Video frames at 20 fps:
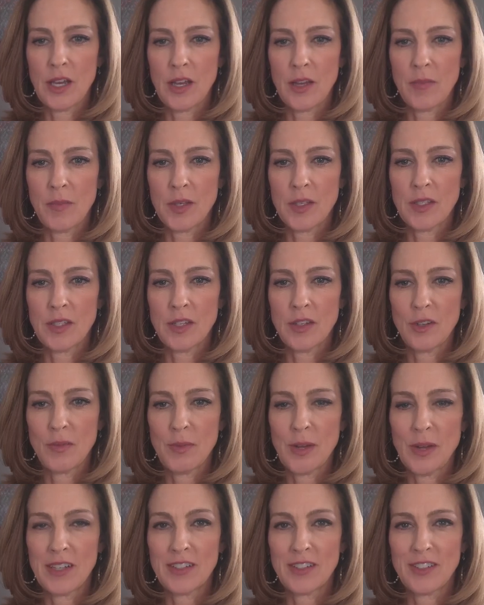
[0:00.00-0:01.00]
I'm the senior
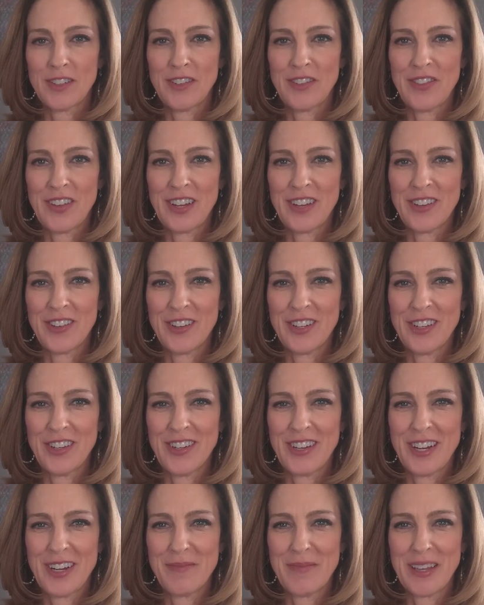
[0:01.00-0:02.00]
pastor at Foundry
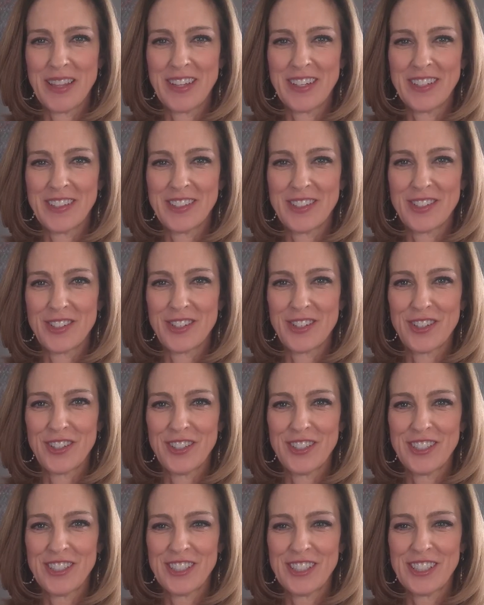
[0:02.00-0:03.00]
United Methodist
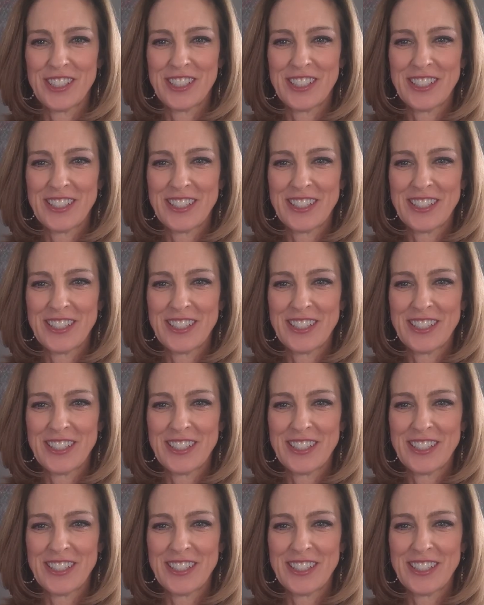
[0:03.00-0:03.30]
Church.